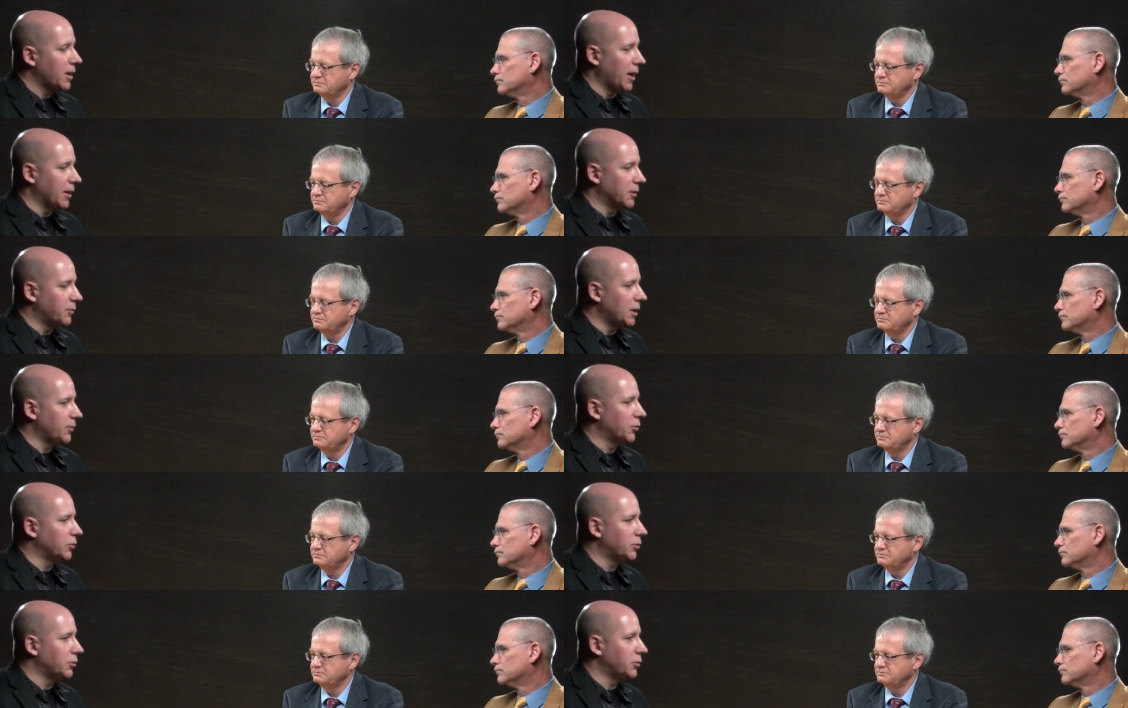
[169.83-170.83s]
Speaker 1: And the
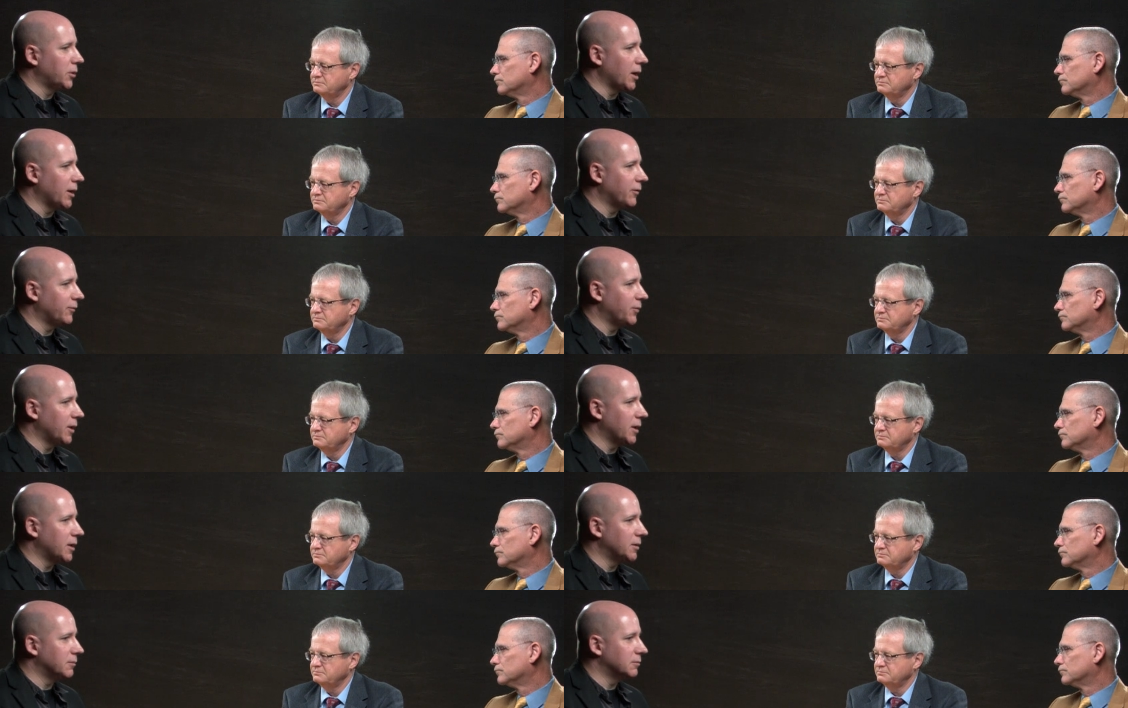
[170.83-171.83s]
people who have
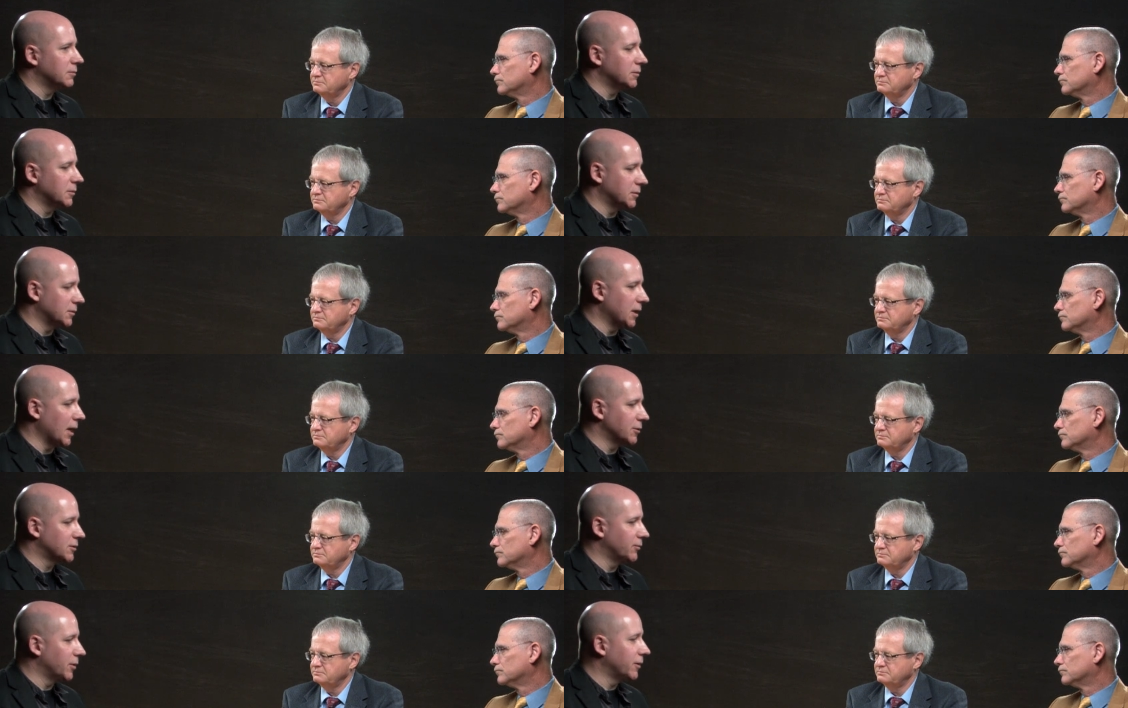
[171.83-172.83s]
been now
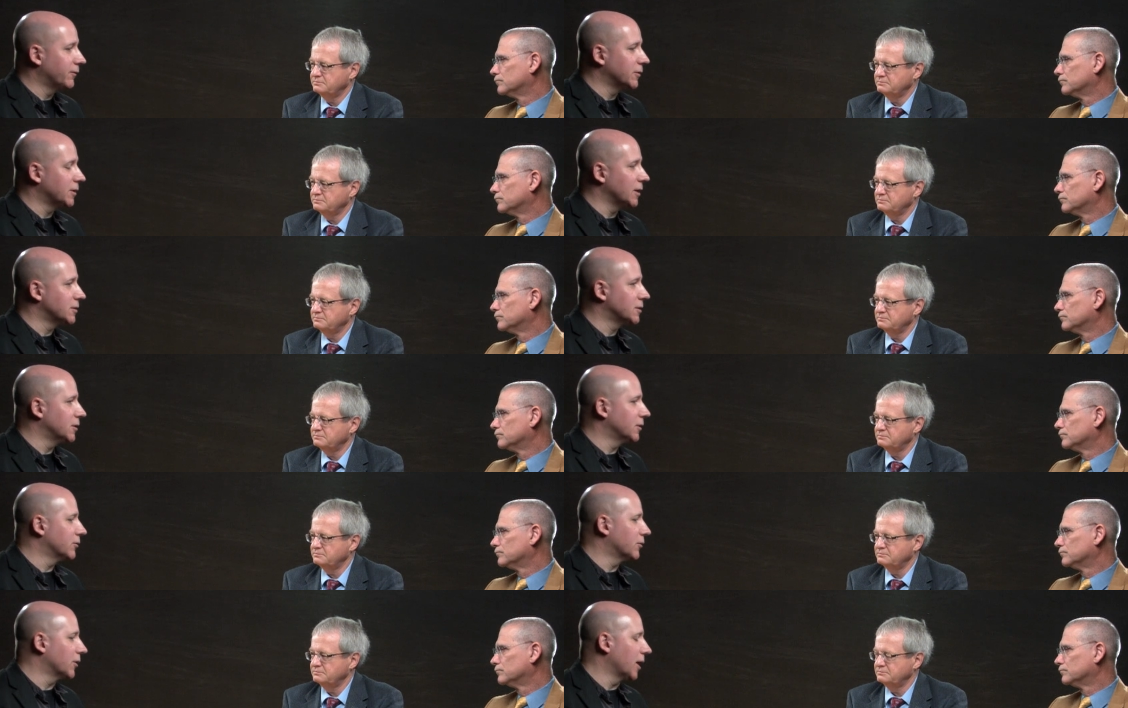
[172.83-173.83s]
submitted for
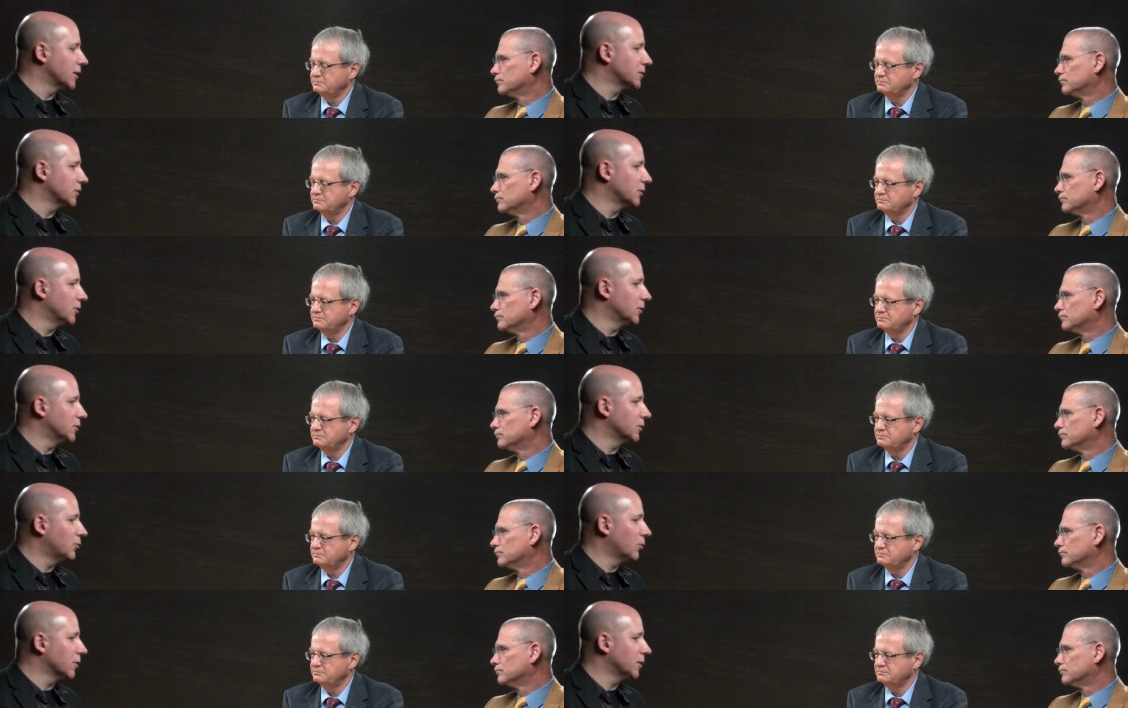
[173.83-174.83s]
testing or asked to go into
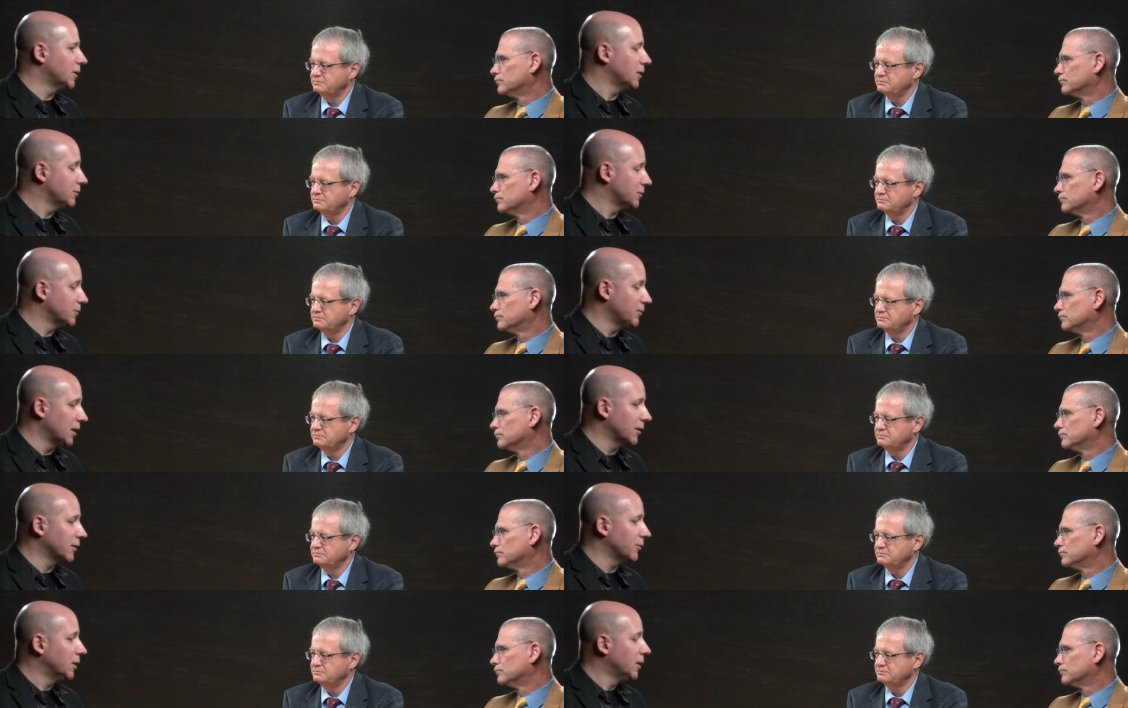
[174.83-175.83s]
quarantine, many
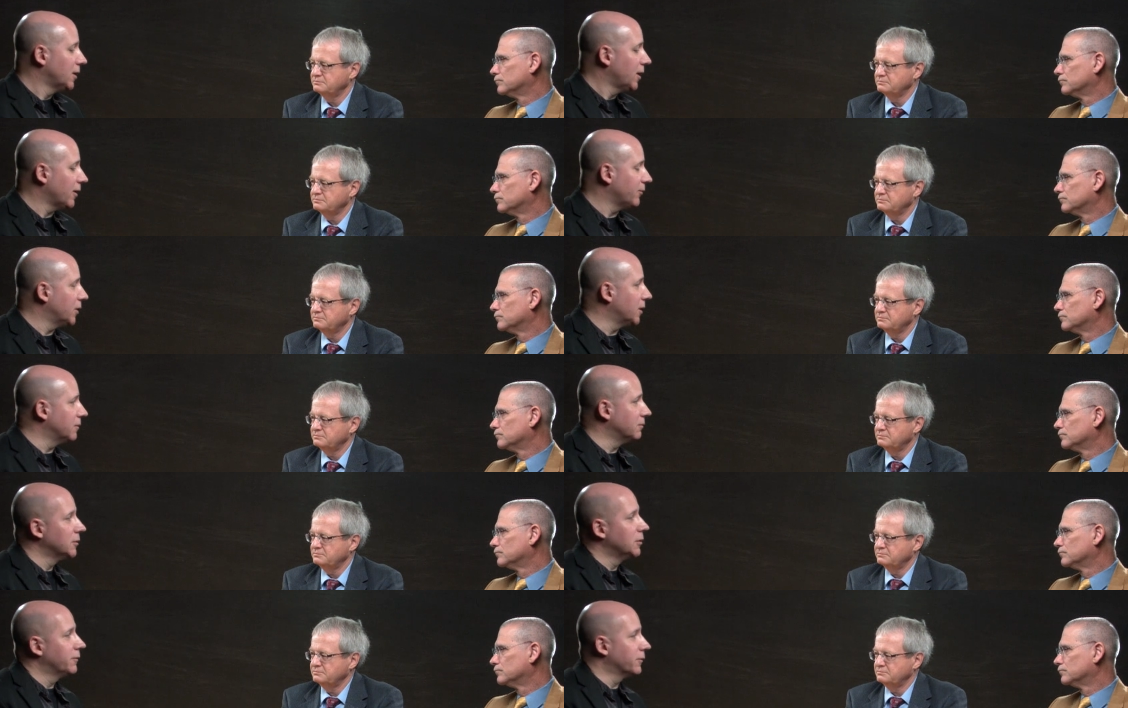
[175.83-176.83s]
of them have been
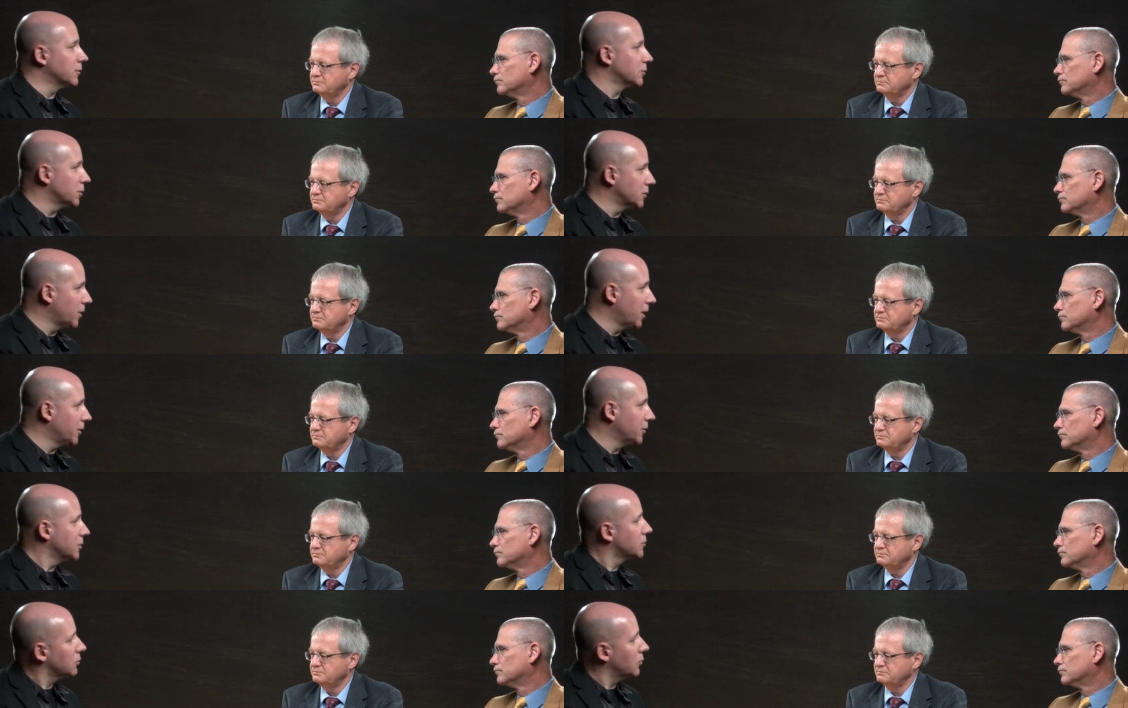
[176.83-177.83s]
first
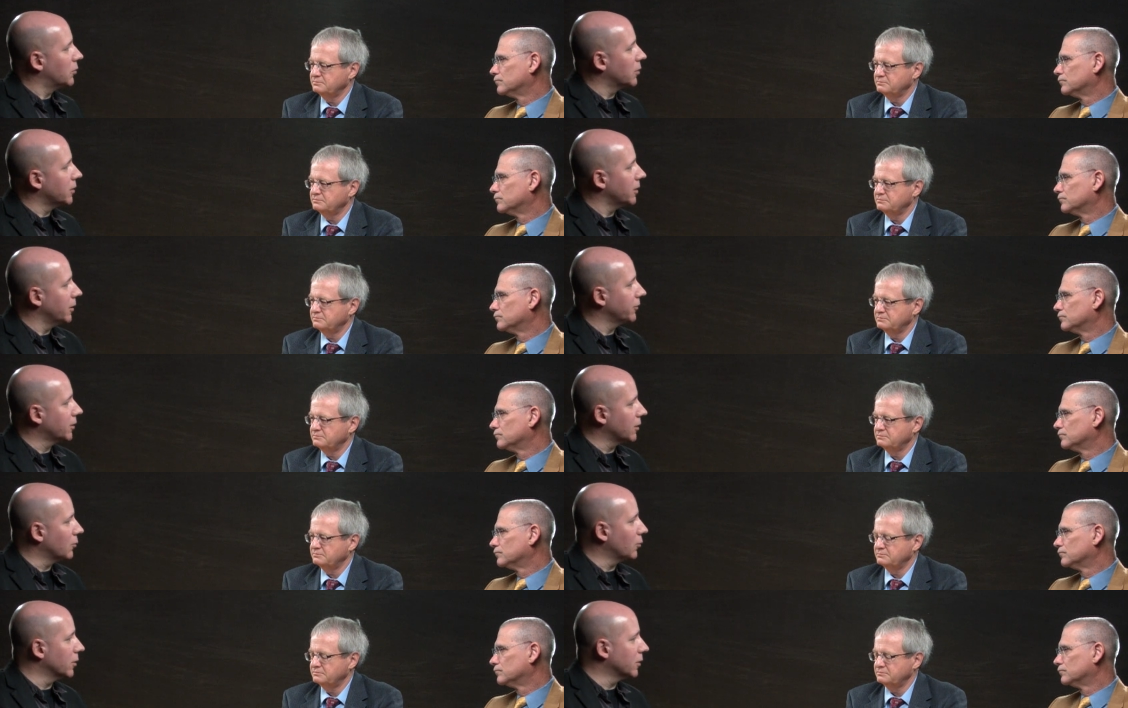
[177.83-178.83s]
responders or
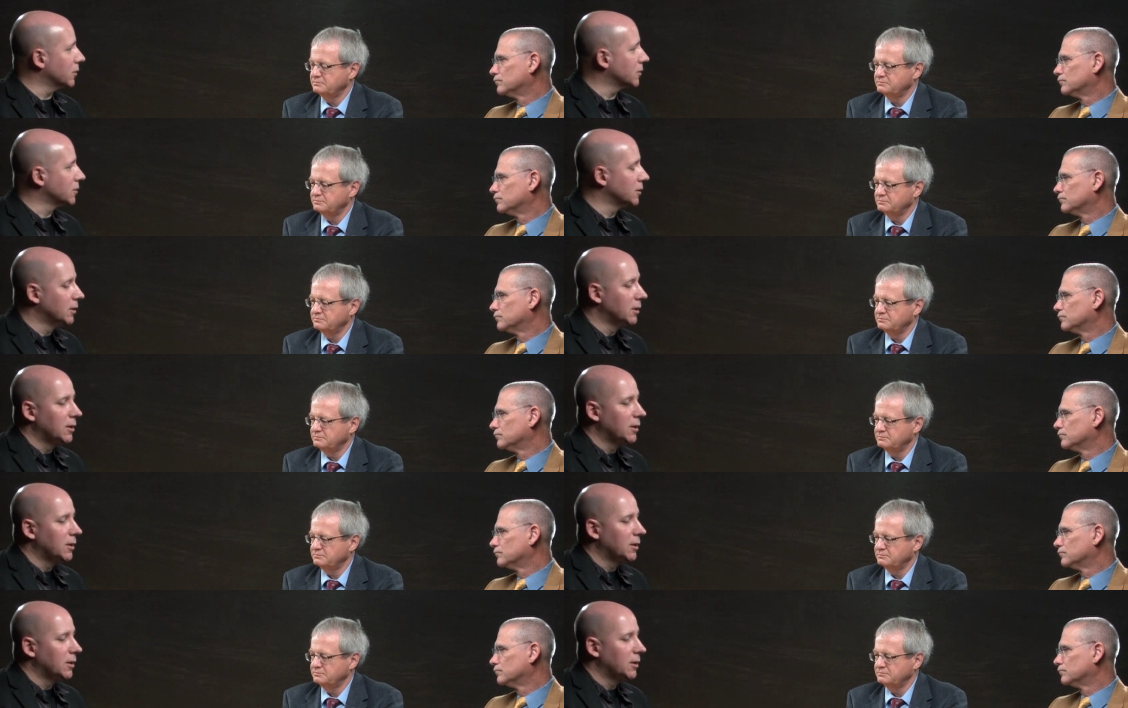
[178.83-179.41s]
healthcare workers.